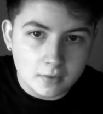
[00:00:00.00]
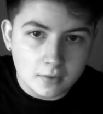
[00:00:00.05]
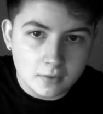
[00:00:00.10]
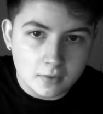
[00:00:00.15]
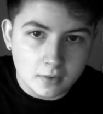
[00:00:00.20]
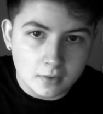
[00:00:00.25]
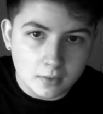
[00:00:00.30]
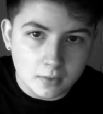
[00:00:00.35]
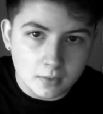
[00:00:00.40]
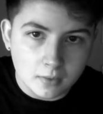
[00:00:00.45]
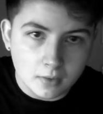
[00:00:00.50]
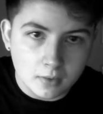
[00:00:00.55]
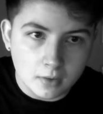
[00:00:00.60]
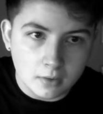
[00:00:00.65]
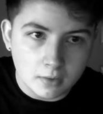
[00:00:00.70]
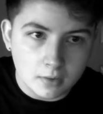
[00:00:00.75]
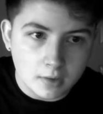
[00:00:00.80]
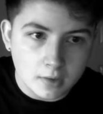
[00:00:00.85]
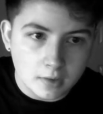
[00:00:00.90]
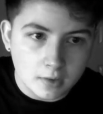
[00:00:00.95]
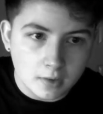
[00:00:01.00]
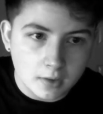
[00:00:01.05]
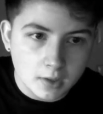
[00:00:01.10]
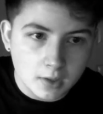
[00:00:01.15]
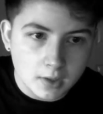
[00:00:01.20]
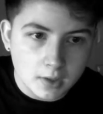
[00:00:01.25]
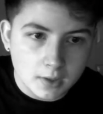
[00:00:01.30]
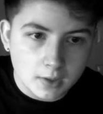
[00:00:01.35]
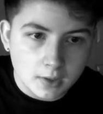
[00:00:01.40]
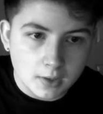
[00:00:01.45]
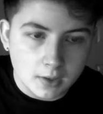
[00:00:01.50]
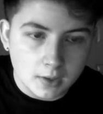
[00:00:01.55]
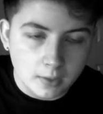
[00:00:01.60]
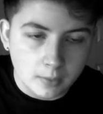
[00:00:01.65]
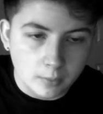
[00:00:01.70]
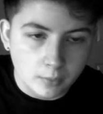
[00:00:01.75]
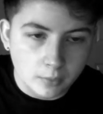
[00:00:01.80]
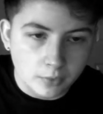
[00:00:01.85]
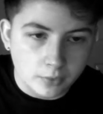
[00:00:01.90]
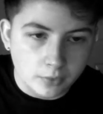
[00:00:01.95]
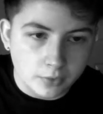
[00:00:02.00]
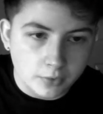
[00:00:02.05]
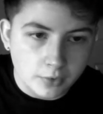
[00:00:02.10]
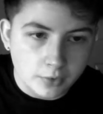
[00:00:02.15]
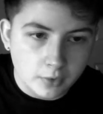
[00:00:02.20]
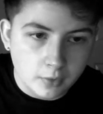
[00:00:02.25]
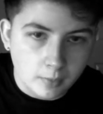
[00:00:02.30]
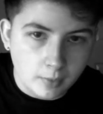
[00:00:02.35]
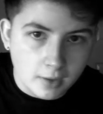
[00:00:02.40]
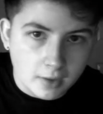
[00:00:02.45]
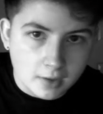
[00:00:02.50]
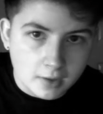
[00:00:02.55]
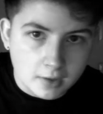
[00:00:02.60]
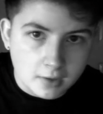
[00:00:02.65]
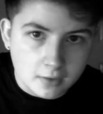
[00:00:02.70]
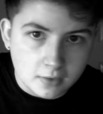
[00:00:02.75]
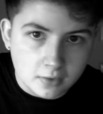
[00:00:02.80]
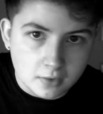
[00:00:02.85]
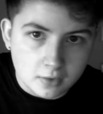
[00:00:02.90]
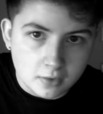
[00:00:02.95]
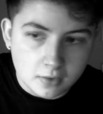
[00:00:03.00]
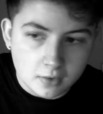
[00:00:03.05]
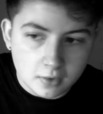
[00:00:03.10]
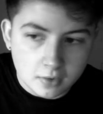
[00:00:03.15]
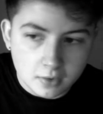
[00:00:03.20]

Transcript: so I wasn't too badly injured.